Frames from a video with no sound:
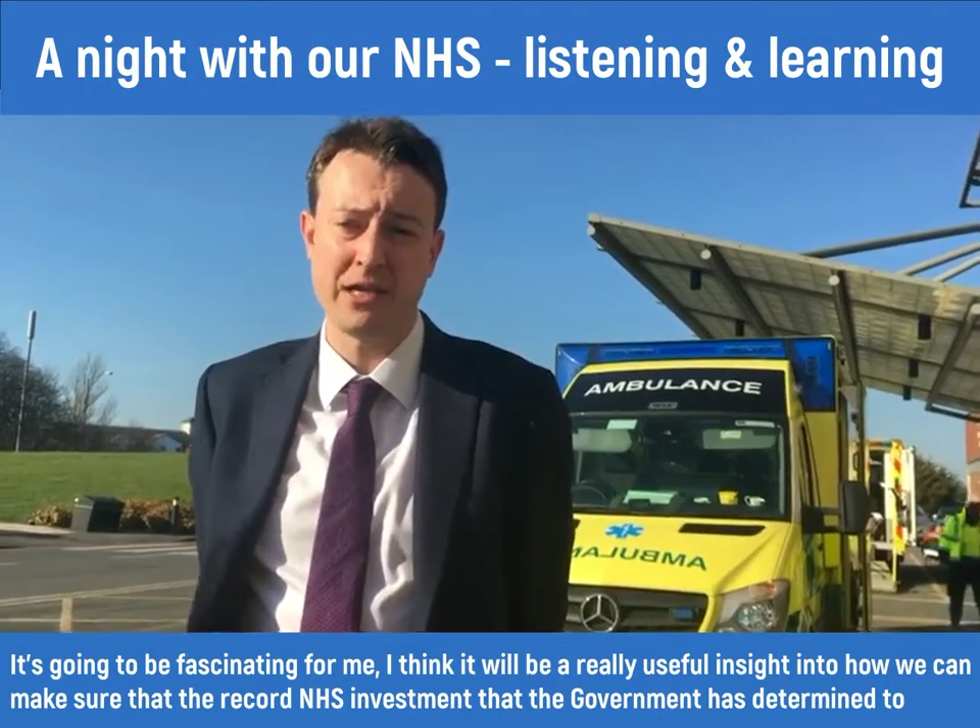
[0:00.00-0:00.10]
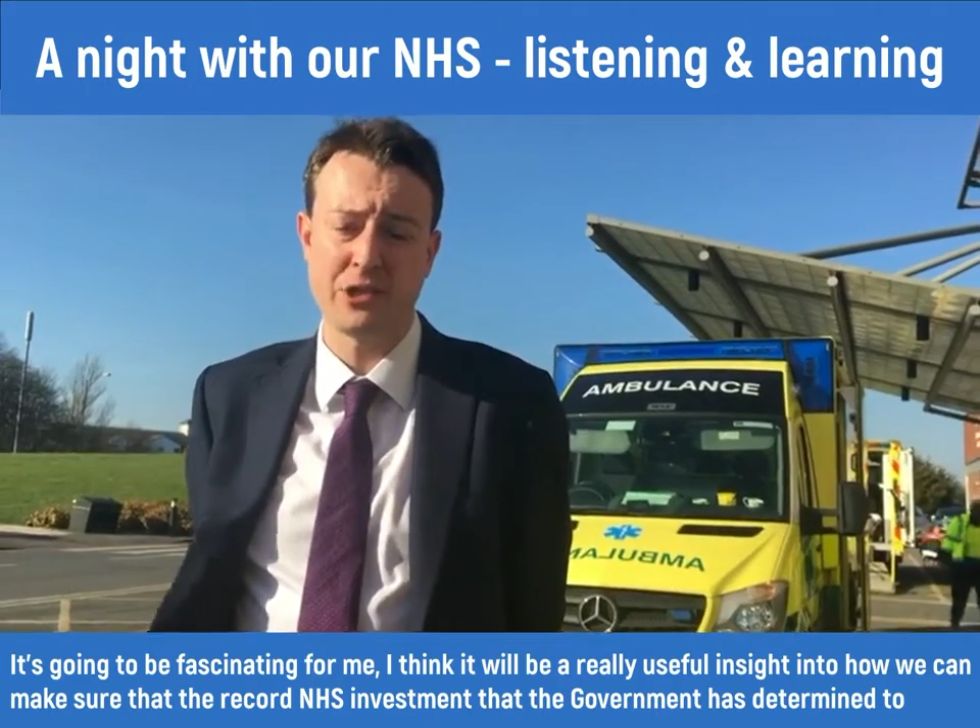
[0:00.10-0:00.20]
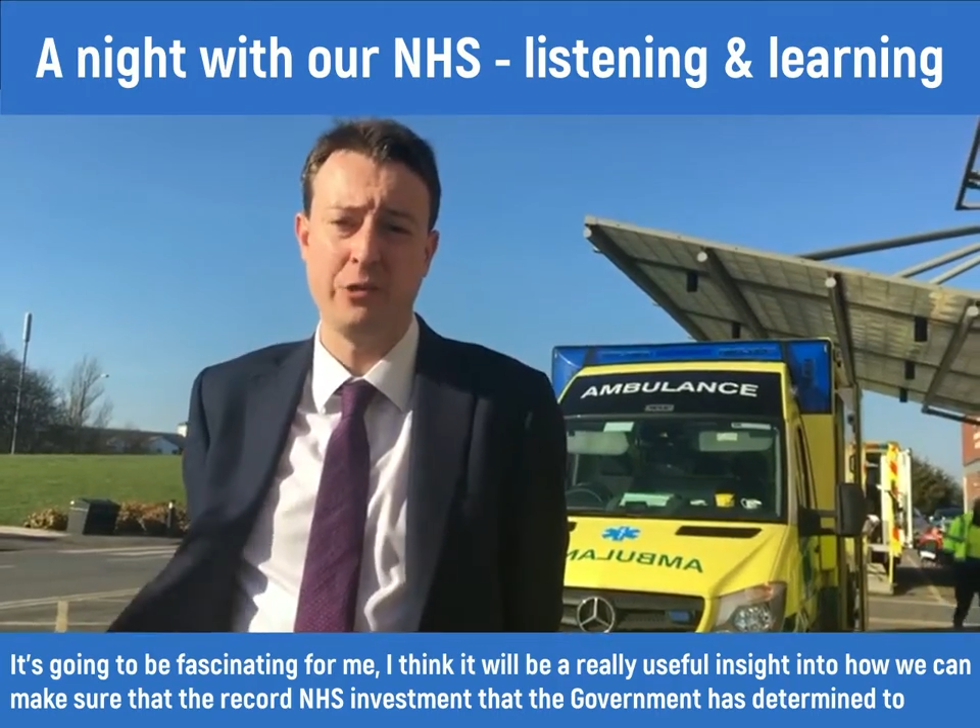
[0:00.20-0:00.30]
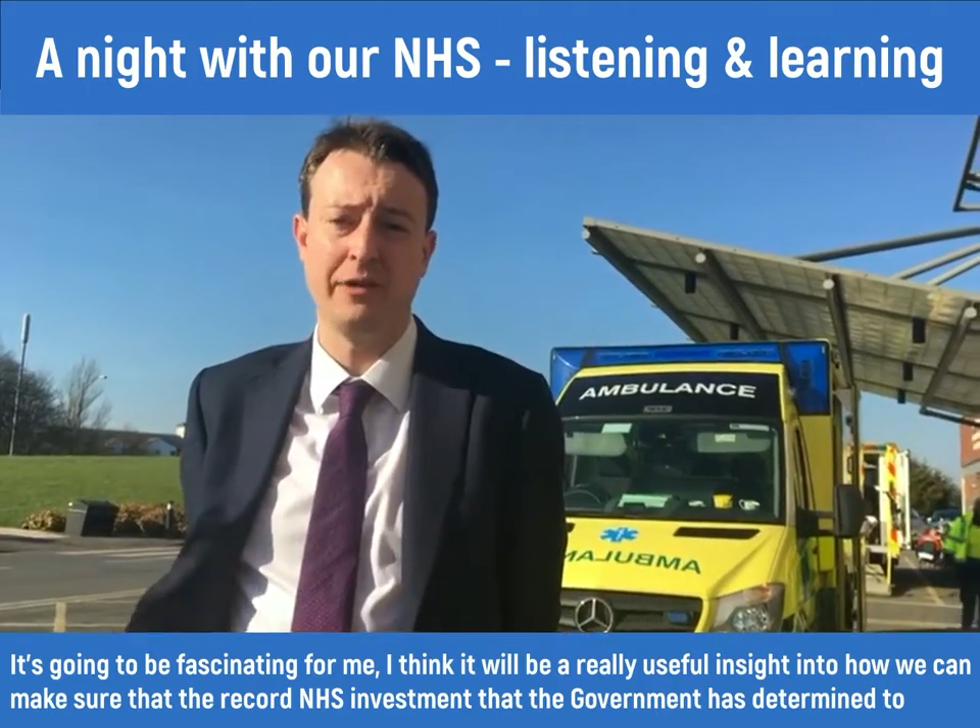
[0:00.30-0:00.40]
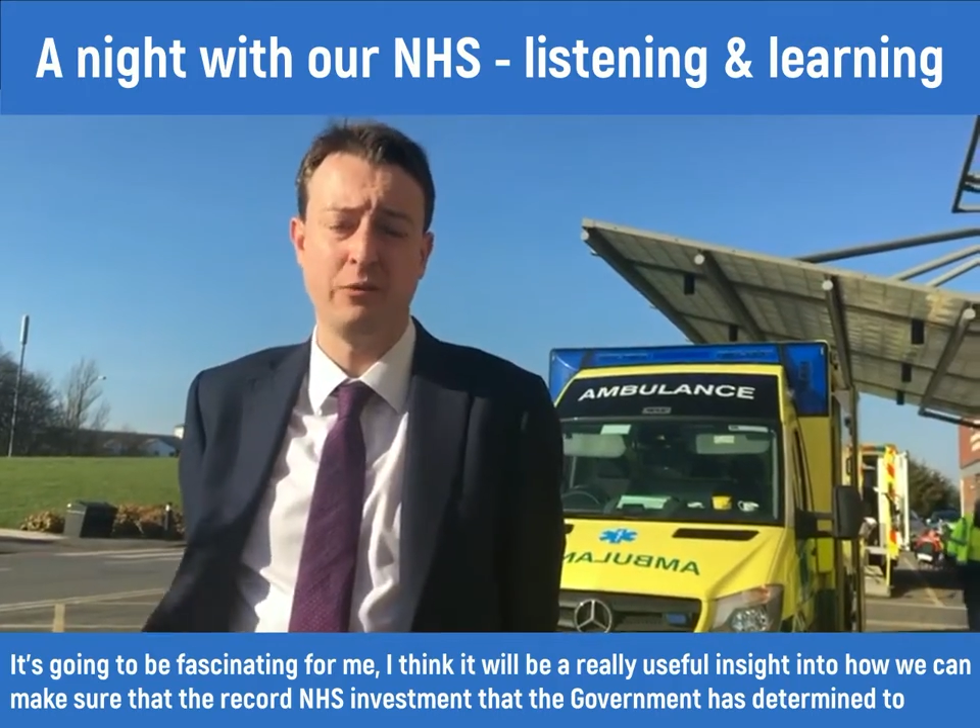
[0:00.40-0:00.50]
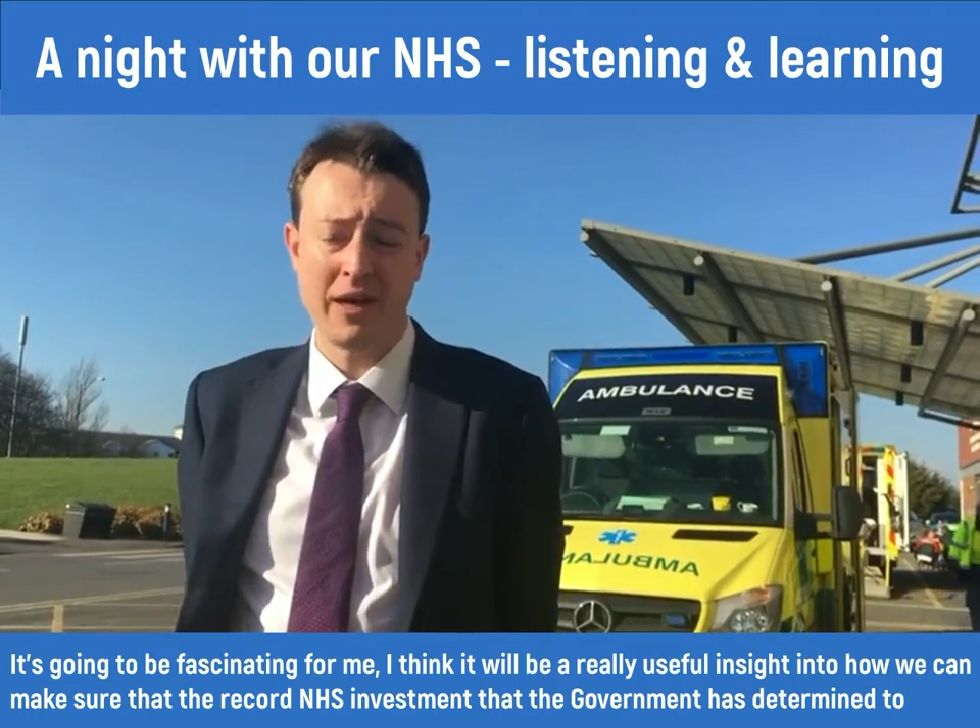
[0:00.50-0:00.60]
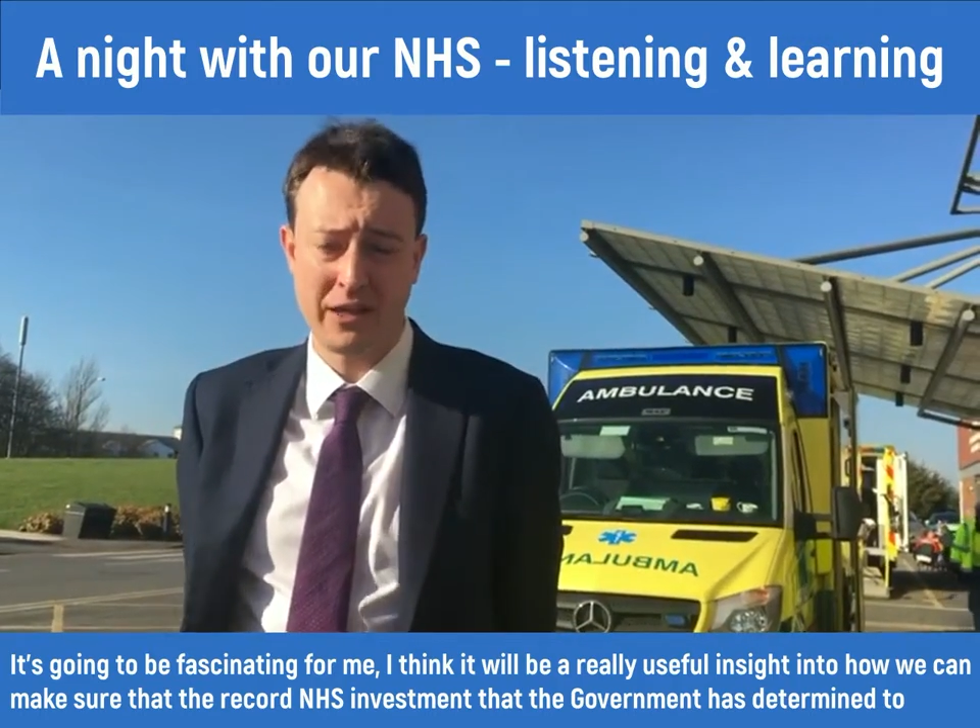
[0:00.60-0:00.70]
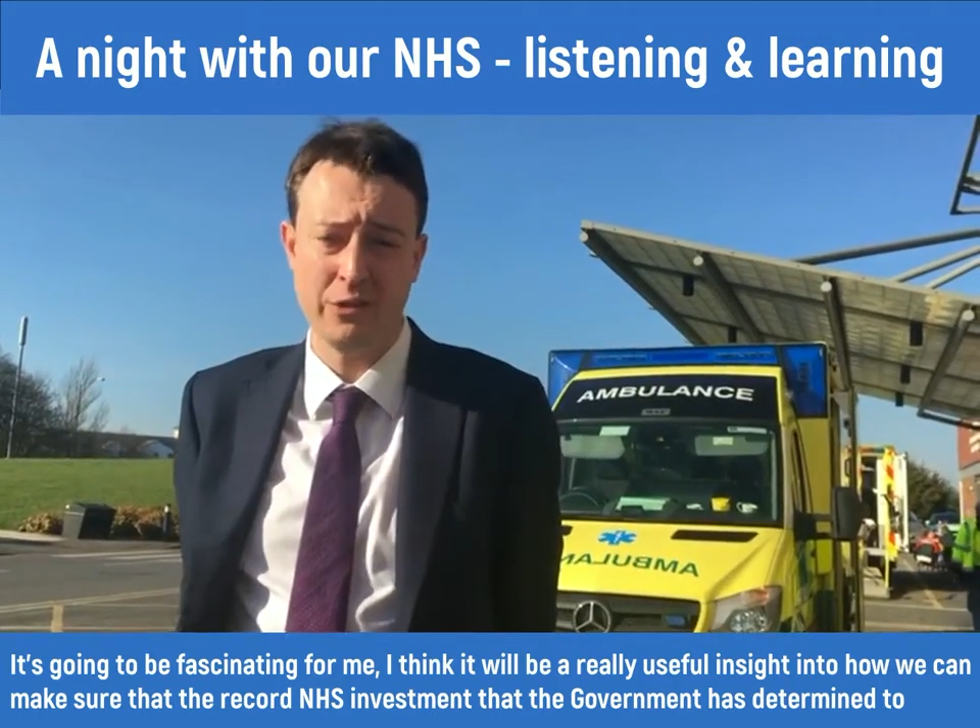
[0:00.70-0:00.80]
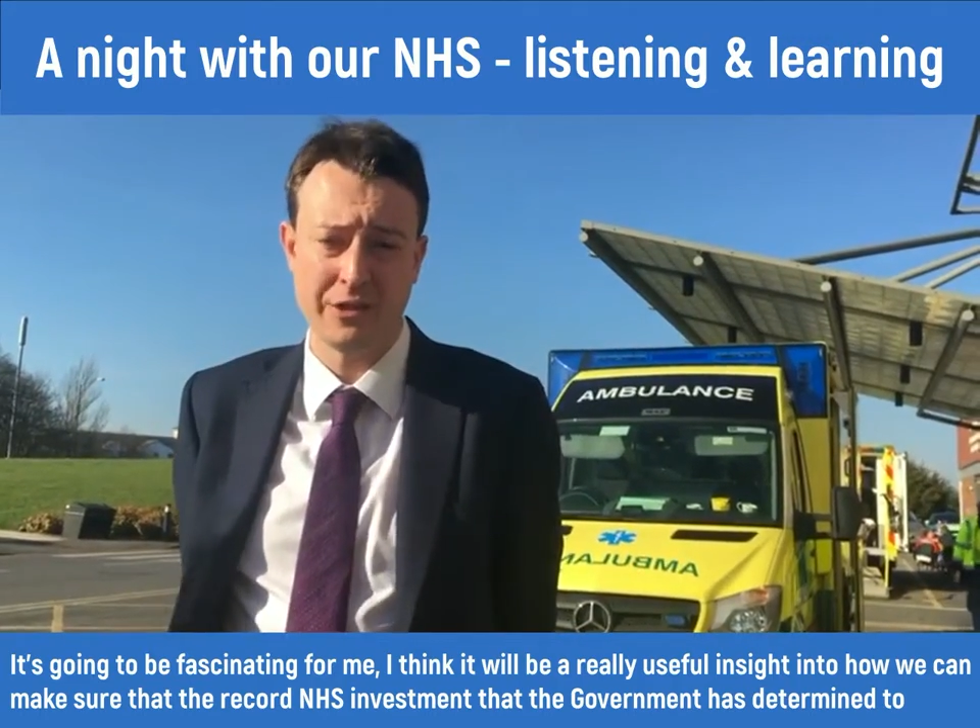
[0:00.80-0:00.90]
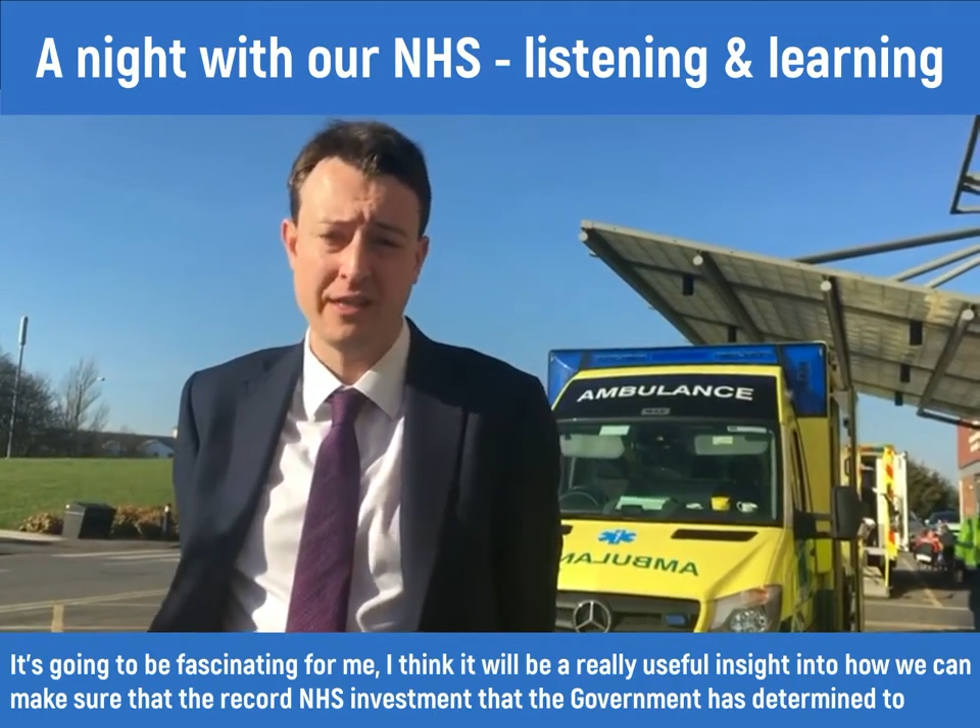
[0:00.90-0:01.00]
make sure that the
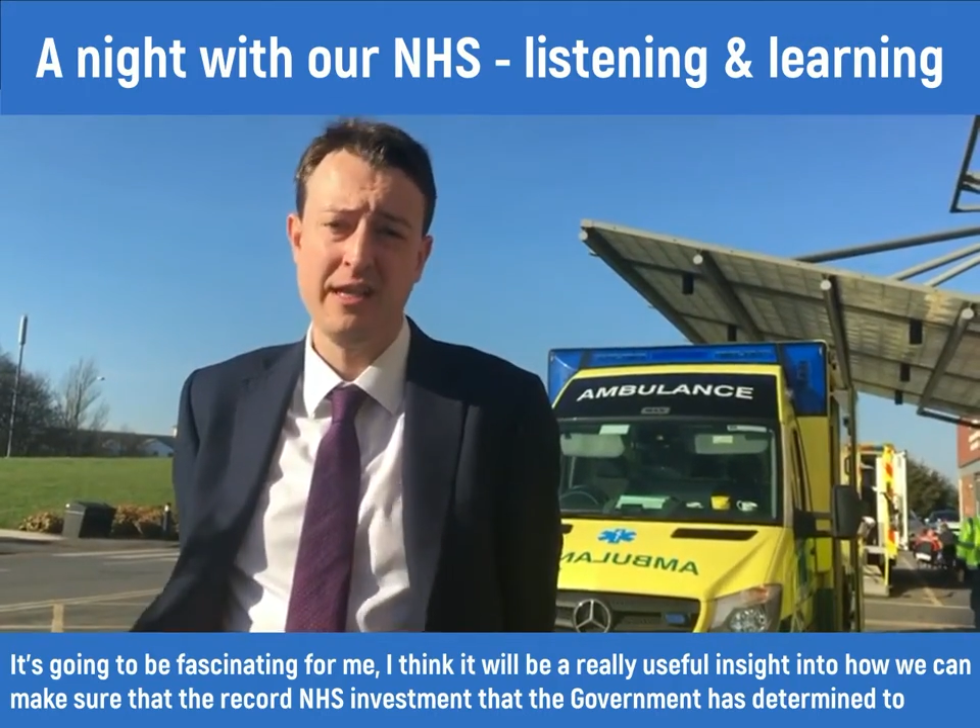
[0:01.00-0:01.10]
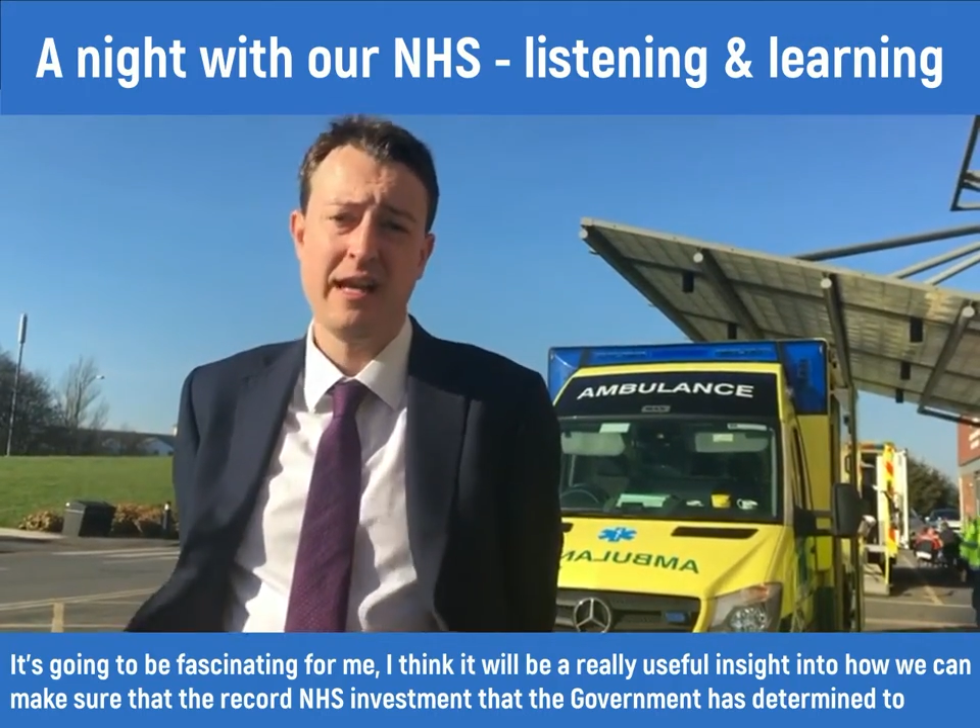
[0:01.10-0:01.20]
record